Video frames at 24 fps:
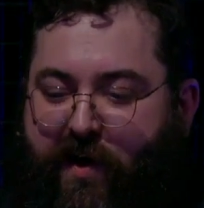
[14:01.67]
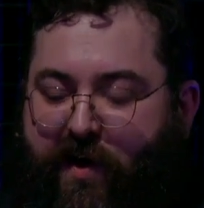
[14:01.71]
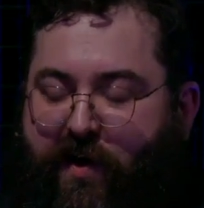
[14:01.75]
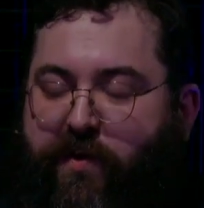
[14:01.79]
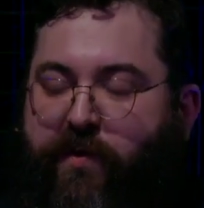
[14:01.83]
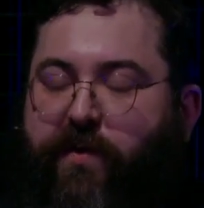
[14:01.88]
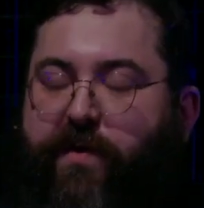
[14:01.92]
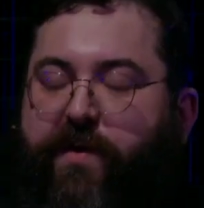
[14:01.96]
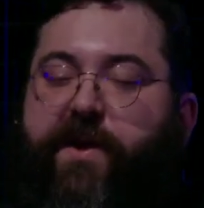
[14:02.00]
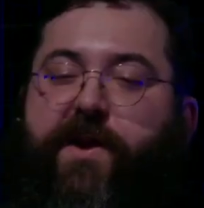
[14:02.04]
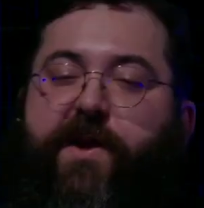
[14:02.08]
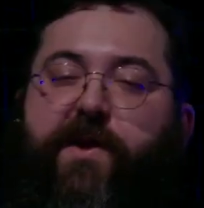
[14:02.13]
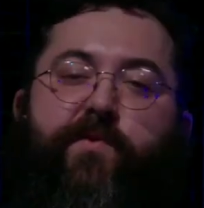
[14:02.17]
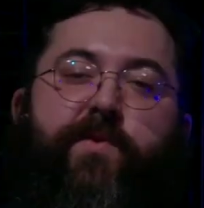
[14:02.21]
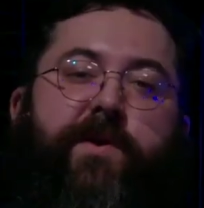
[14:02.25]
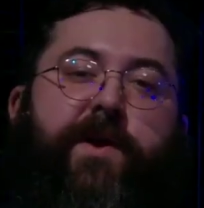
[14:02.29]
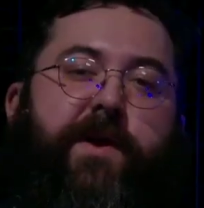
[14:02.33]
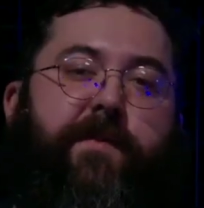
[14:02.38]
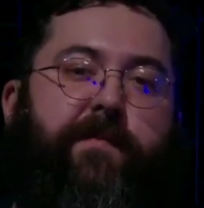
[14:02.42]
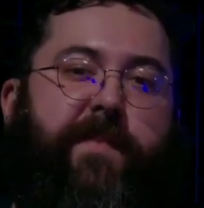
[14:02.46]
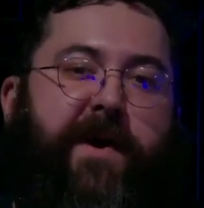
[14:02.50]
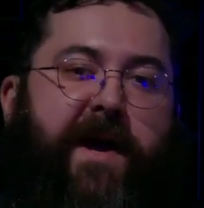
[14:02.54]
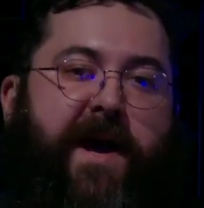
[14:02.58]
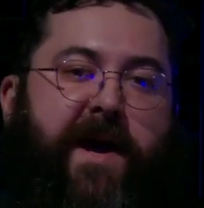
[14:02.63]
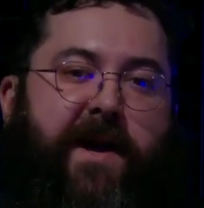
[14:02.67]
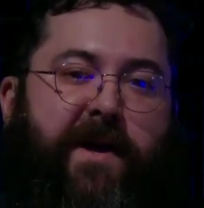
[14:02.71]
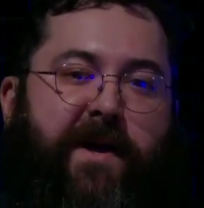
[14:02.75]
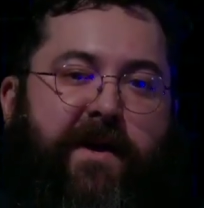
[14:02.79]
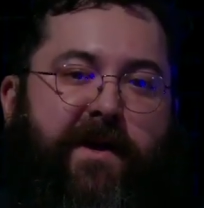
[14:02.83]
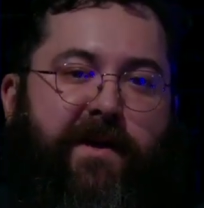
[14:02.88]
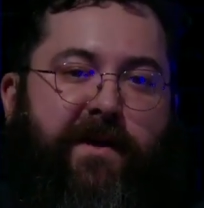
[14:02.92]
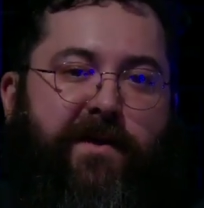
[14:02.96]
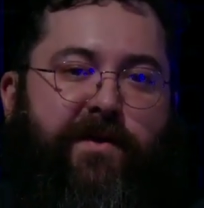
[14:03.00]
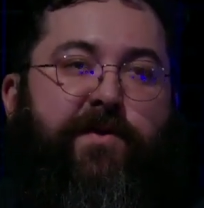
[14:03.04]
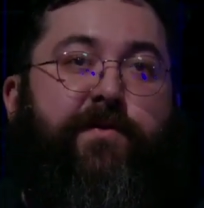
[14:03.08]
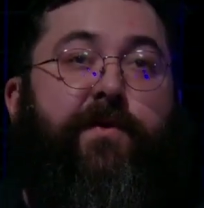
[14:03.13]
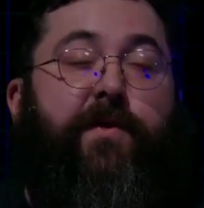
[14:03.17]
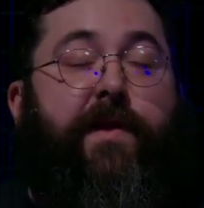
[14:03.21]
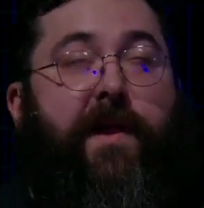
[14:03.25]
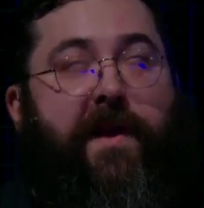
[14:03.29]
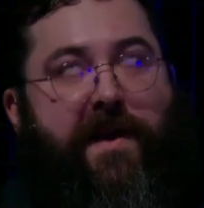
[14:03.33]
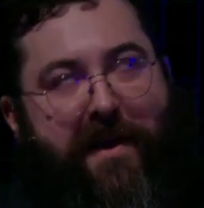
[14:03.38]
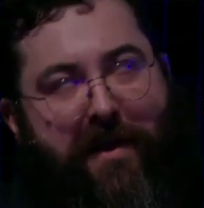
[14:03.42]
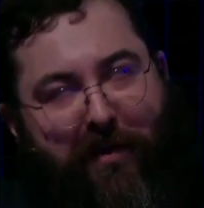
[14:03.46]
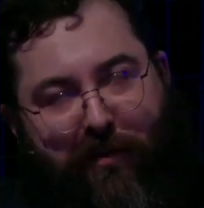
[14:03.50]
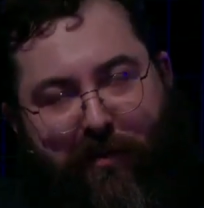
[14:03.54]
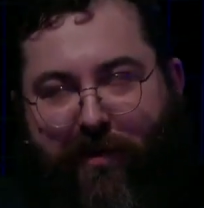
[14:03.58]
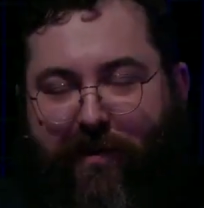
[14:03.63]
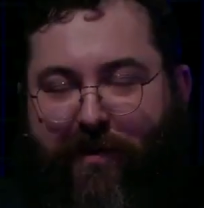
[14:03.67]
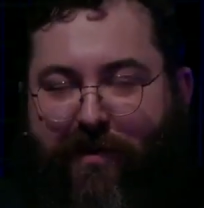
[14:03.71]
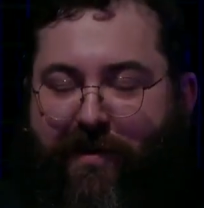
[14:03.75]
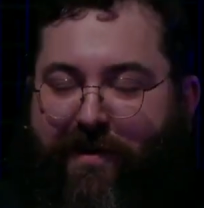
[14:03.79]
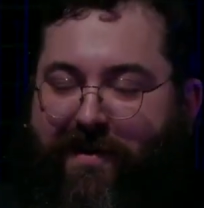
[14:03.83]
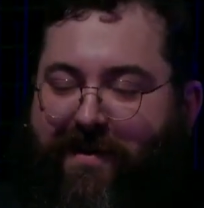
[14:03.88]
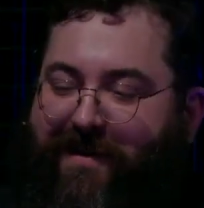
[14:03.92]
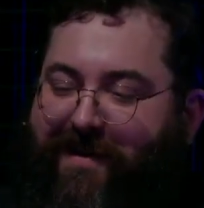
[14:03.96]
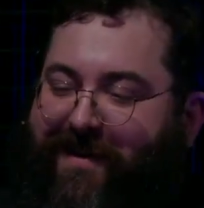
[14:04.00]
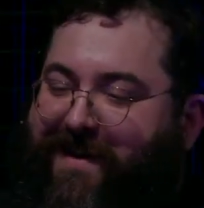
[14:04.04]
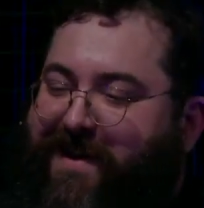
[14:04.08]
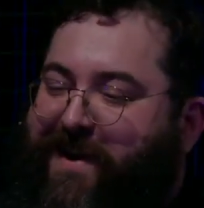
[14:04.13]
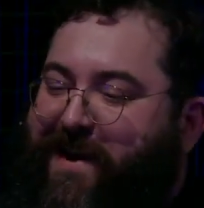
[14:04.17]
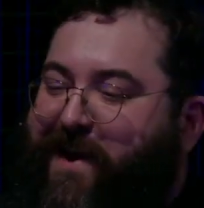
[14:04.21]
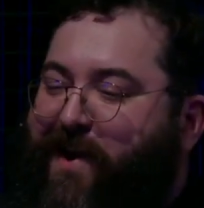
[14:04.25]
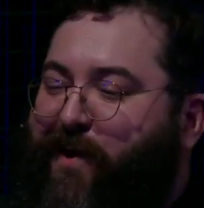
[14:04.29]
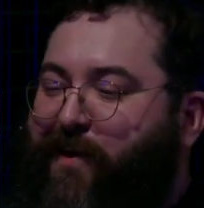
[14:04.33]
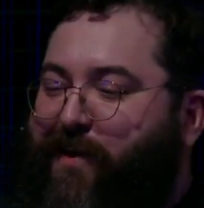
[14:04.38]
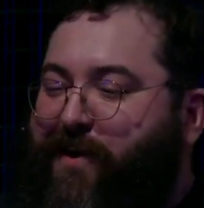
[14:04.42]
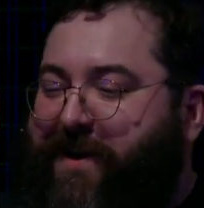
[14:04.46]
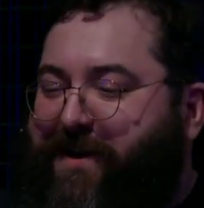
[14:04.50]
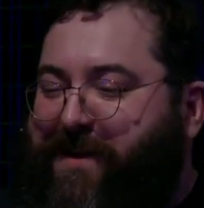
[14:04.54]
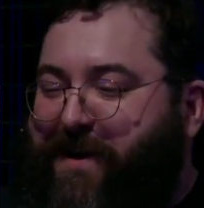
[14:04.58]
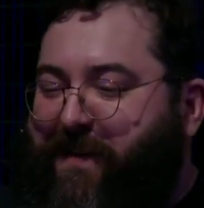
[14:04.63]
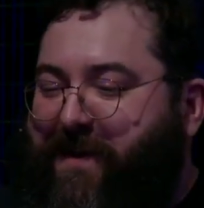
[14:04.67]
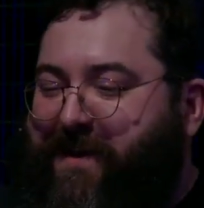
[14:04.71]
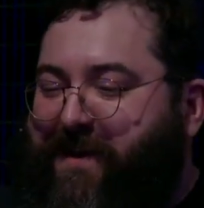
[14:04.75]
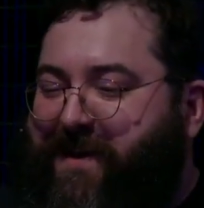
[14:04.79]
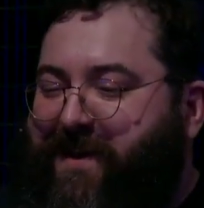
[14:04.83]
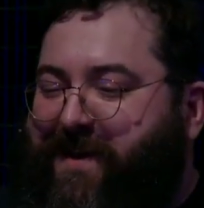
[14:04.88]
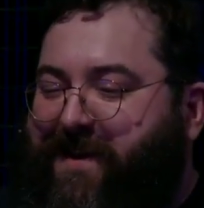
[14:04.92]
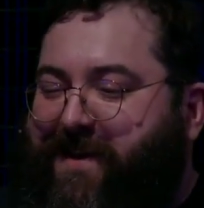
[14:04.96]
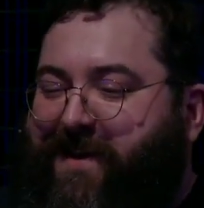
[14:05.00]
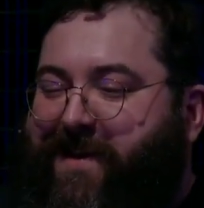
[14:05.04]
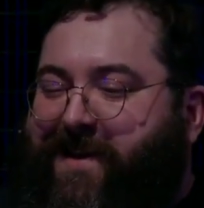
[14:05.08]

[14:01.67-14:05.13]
through the network API, through the network connectivity.